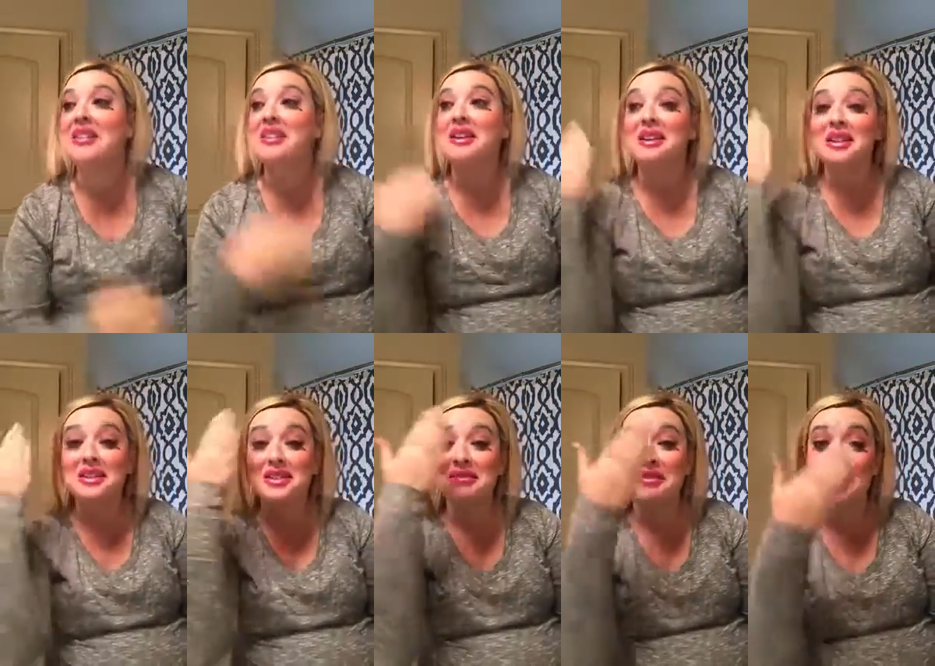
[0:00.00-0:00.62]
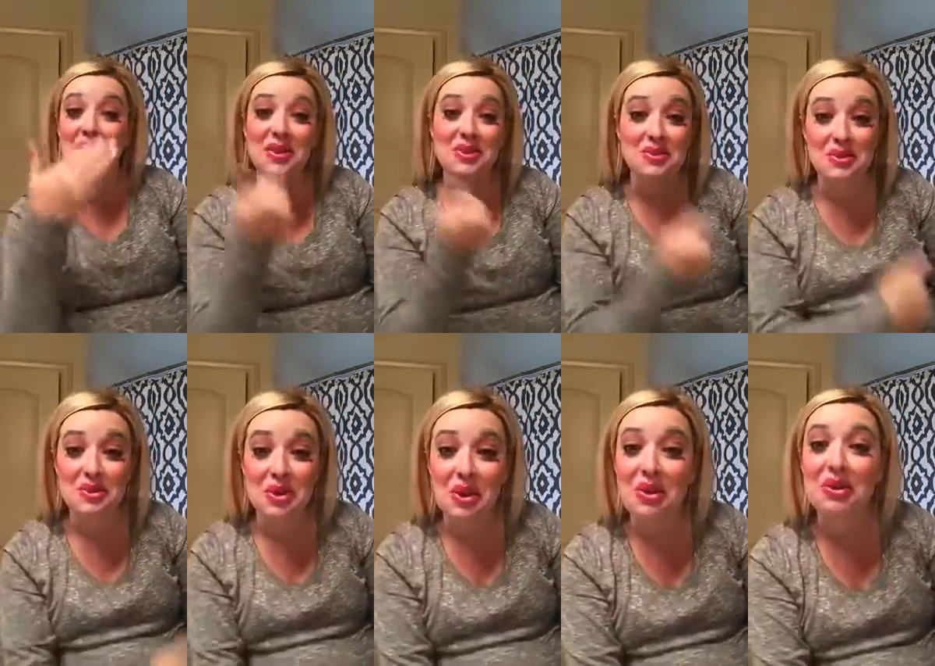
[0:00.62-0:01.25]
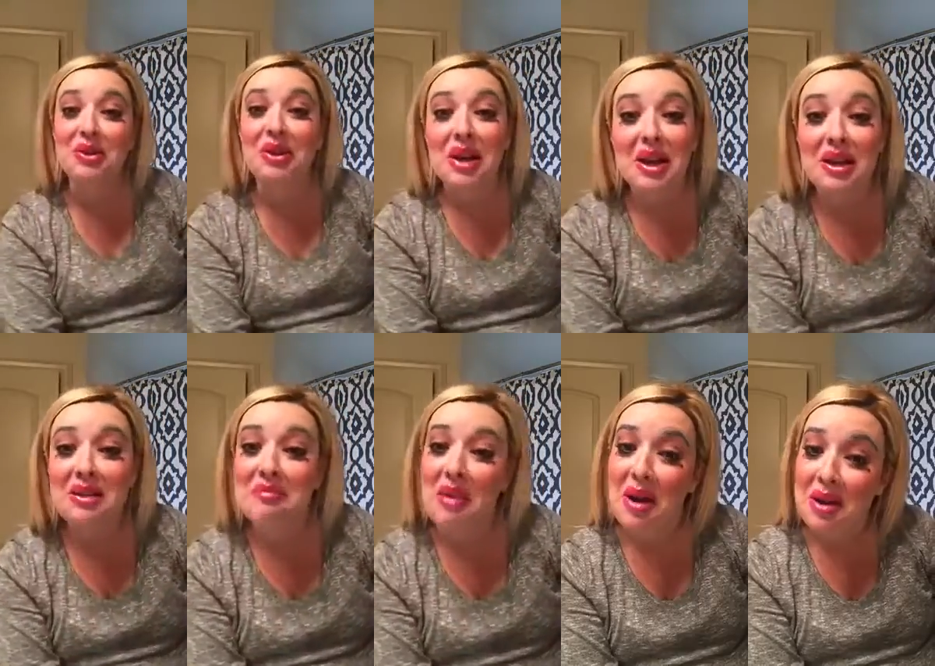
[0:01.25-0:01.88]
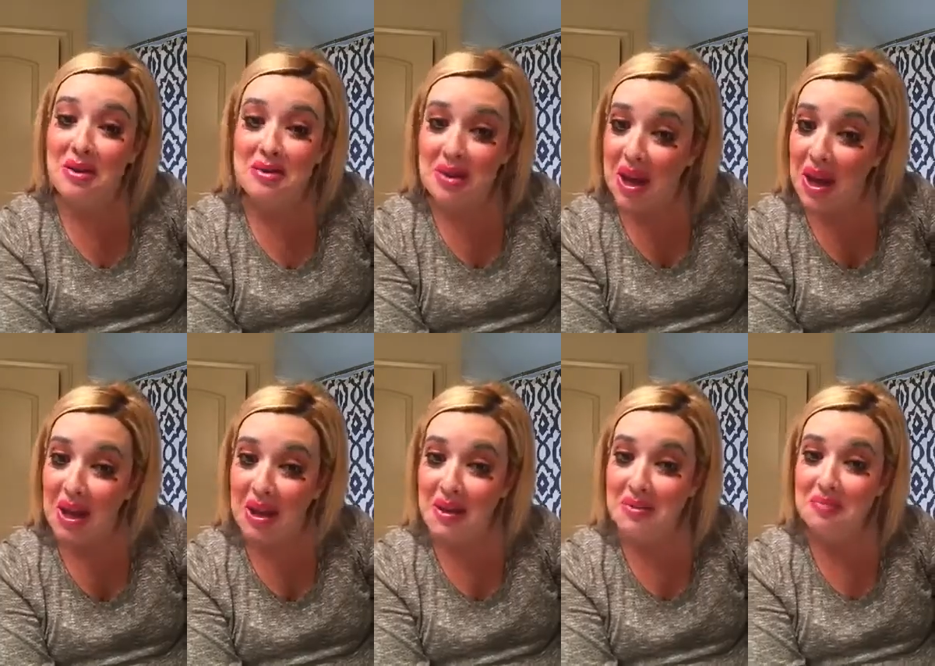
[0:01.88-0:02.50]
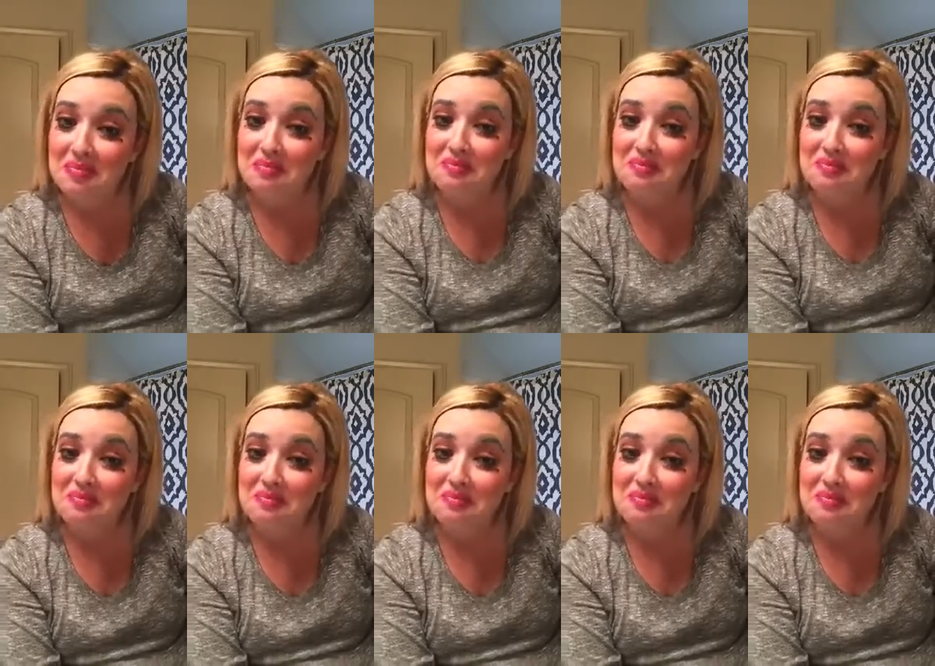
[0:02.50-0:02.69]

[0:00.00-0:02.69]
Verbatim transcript: This space was all created by Younique.